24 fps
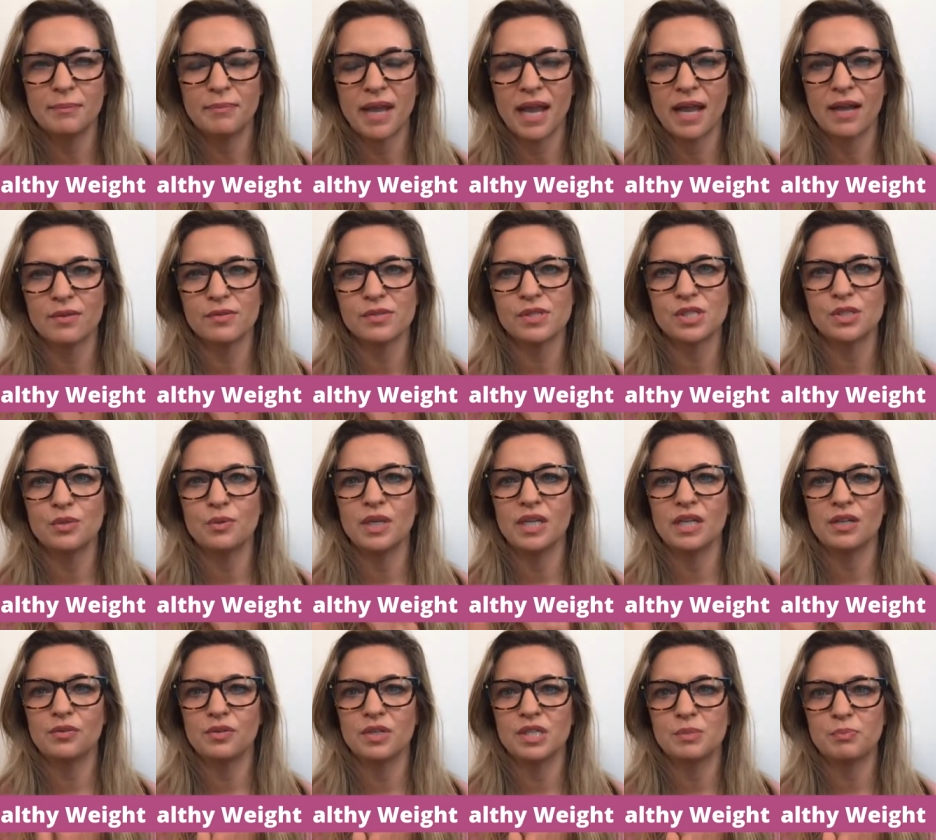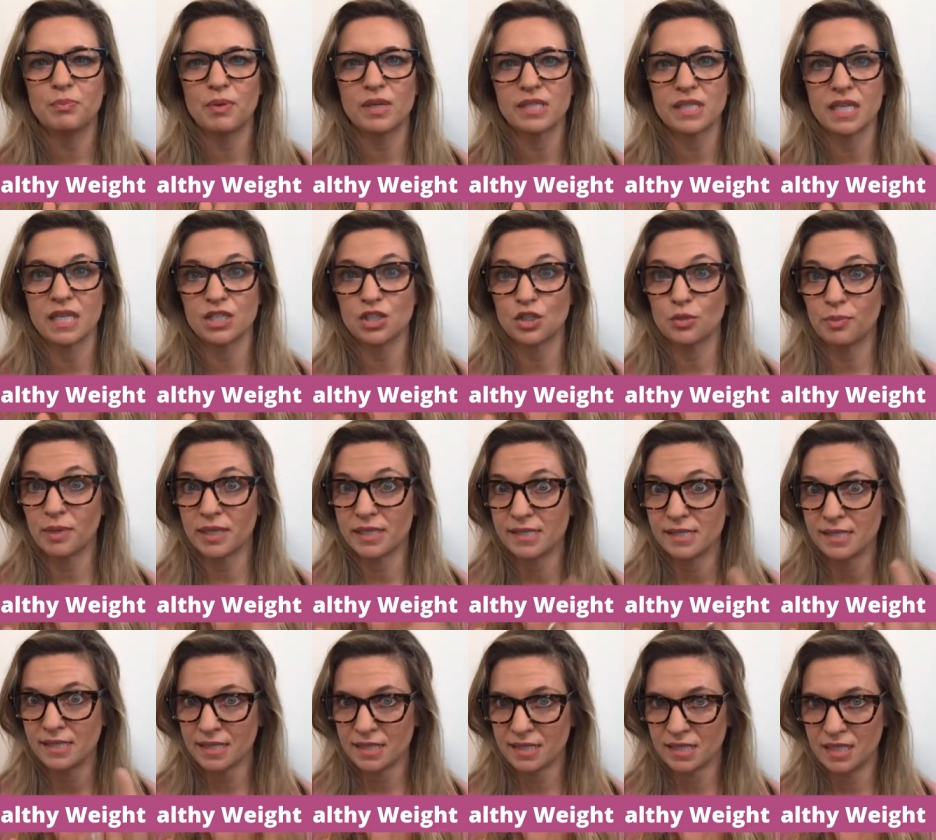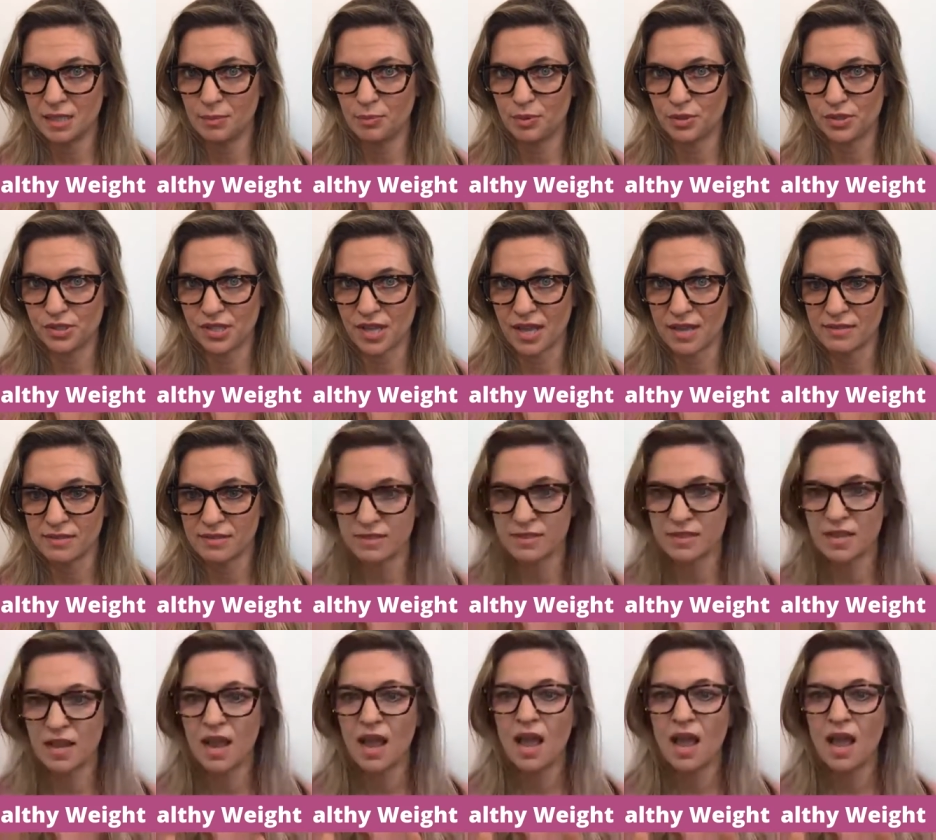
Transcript: pounds, you increase breast cancer by 60%,